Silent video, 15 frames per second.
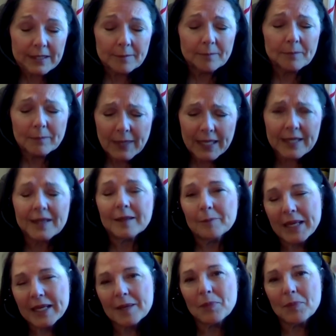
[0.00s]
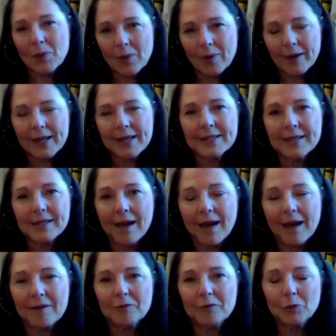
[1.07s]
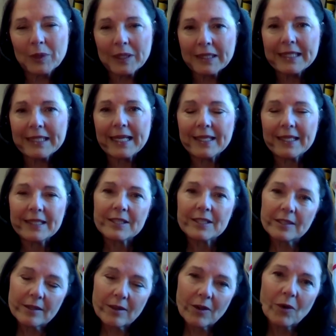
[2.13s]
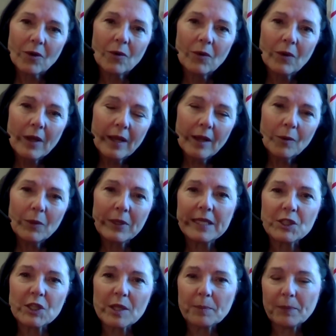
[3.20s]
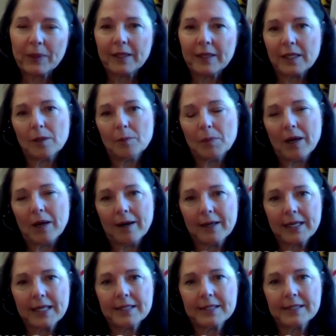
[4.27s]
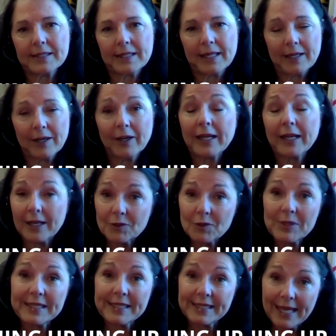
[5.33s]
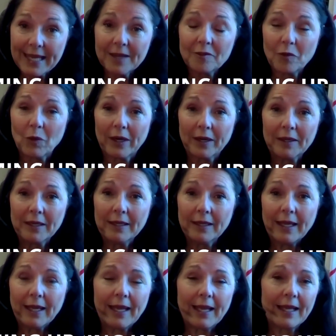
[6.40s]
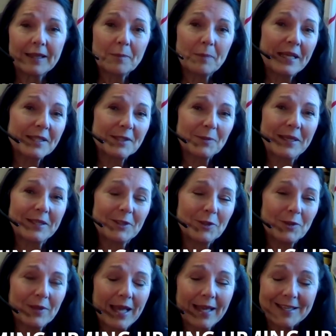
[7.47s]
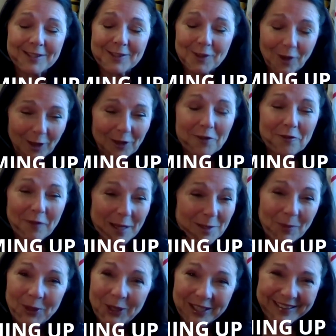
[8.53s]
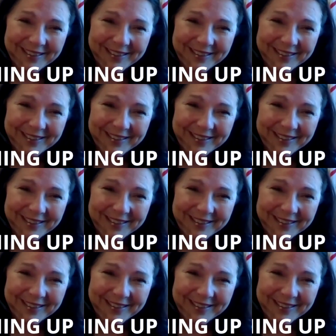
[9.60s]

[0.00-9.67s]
make a point of really getting to know what each of the political parties in our country stand for. And the best way to do that is not on Facebook,